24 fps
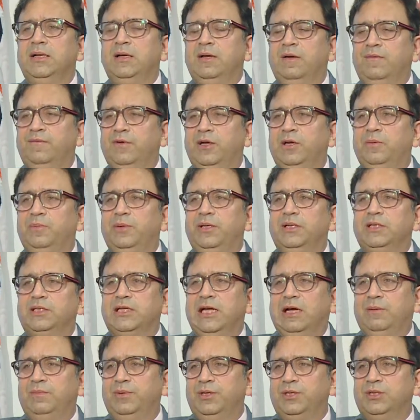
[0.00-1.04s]
will be
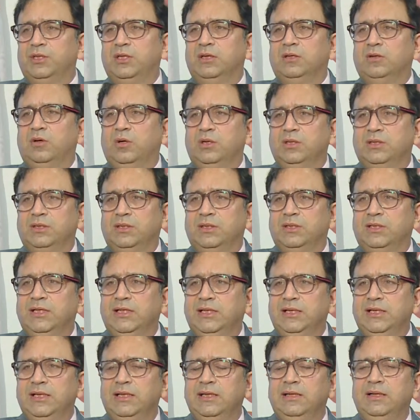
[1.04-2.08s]
established across the
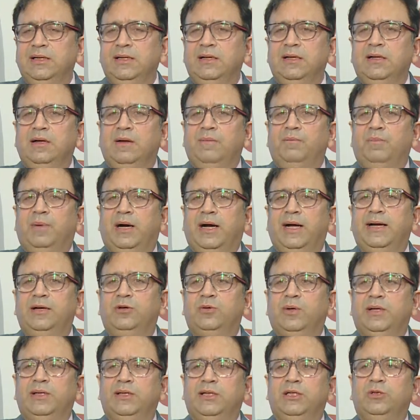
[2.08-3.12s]
city by
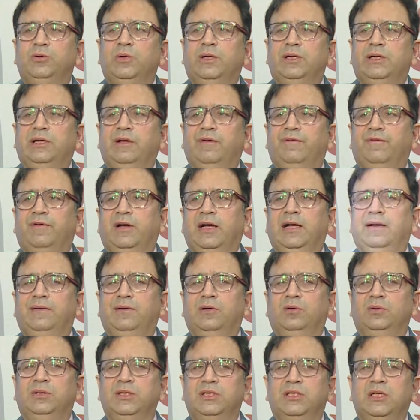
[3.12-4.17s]
2025.
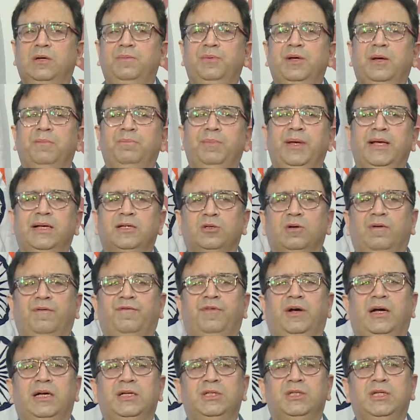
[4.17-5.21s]
Now this will be a mix of
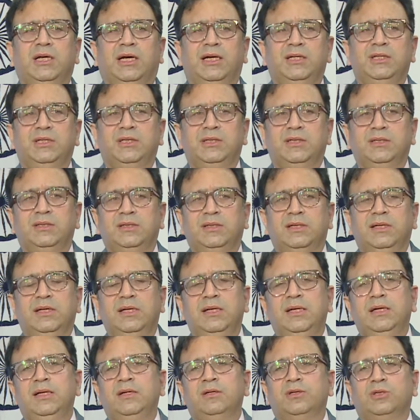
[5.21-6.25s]
fast chargers,
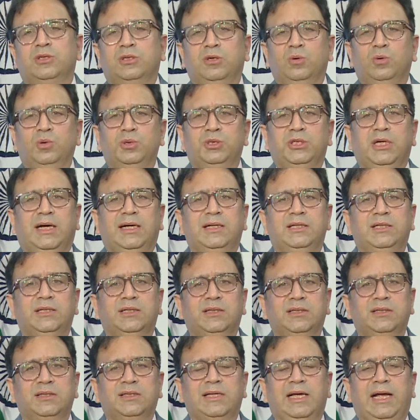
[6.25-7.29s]
slow
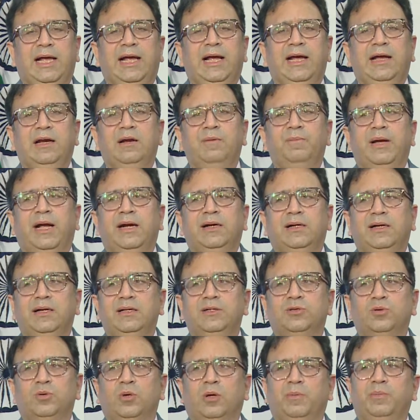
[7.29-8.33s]
chargers, and battery
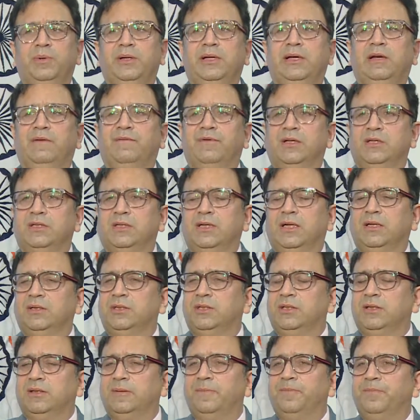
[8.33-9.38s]
swapping
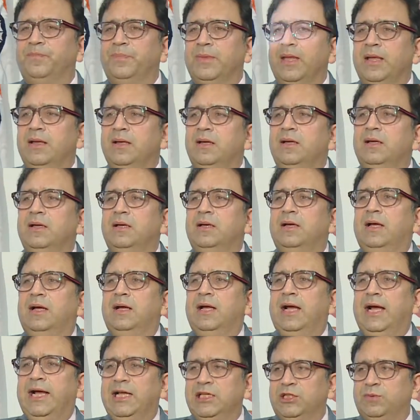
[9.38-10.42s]
infrastructure.
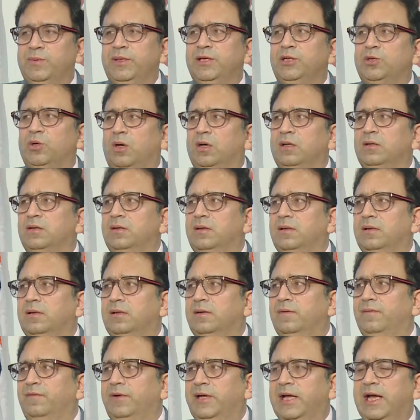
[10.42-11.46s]
As we talk,
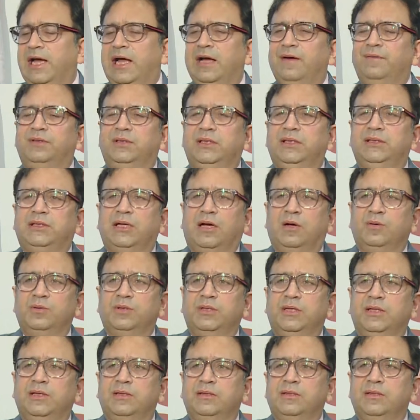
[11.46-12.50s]
We have
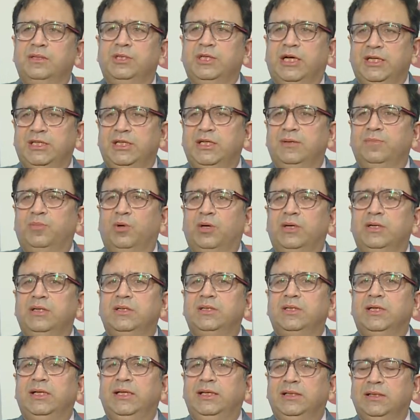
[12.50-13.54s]
3,000 charging
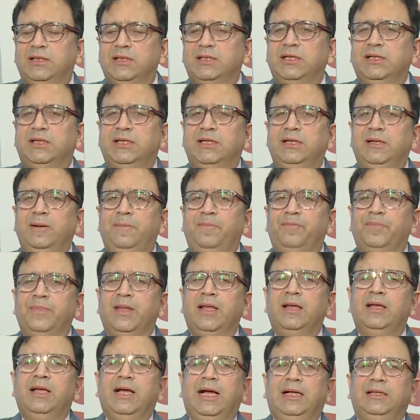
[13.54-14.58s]
points in the city,
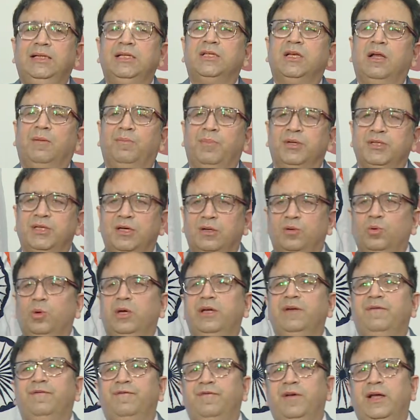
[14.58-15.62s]
and these numbers are
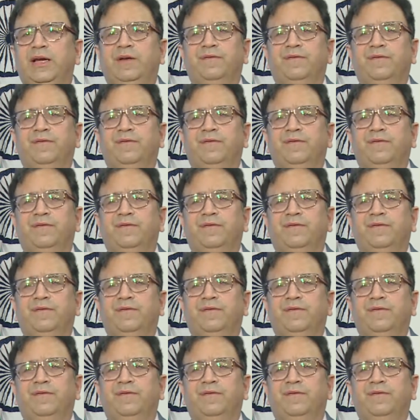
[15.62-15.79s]
growing very